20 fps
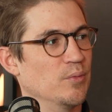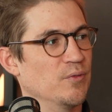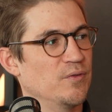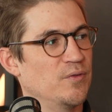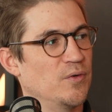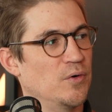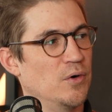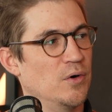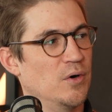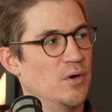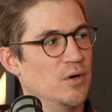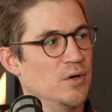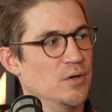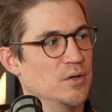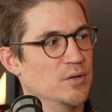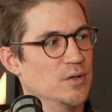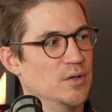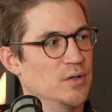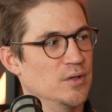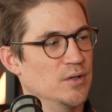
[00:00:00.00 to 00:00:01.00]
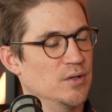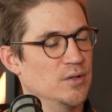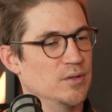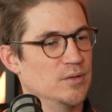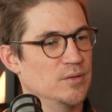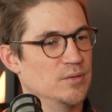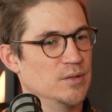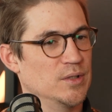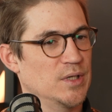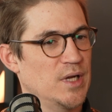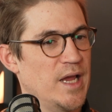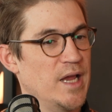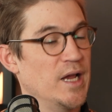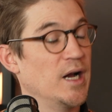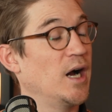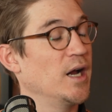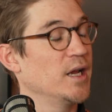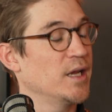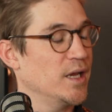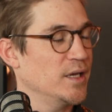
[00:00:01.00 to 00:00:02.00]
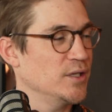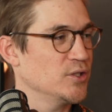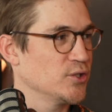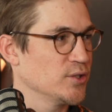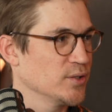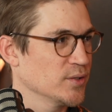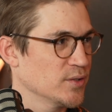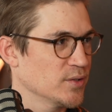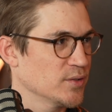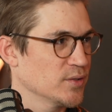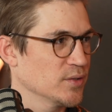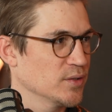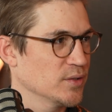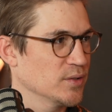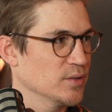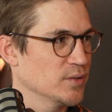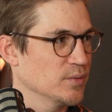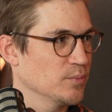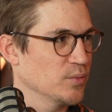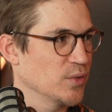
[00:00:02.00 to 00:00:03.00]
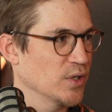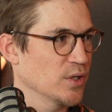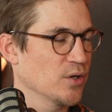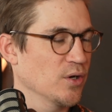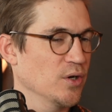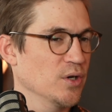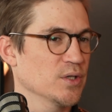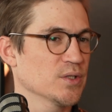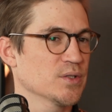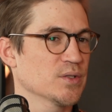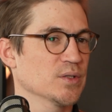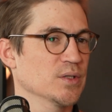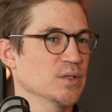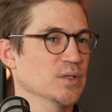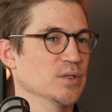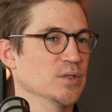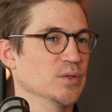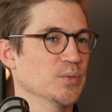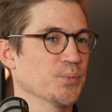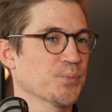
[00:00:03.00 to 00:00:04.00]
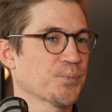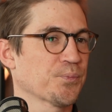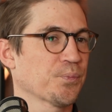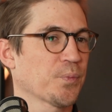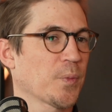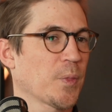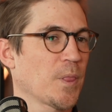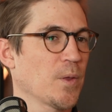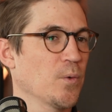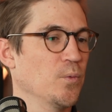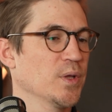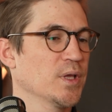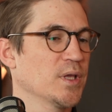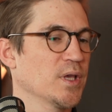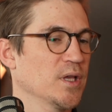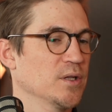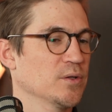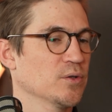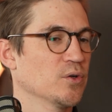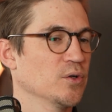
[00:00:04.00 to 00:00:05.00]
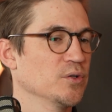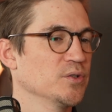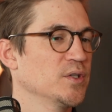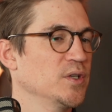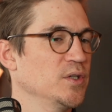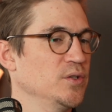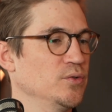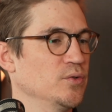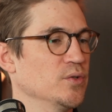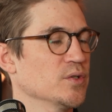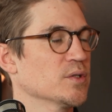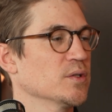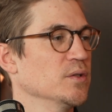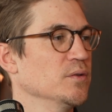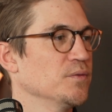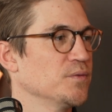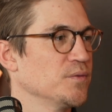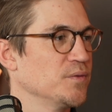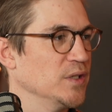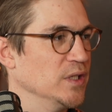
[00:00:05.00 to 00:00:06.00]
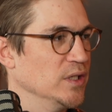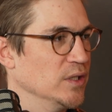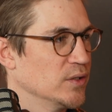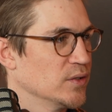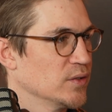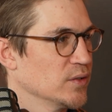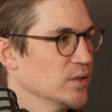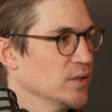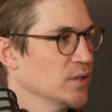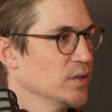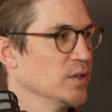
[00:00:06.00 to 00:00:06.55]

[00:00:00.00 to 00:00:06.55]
for AI agents, because we can continuously feed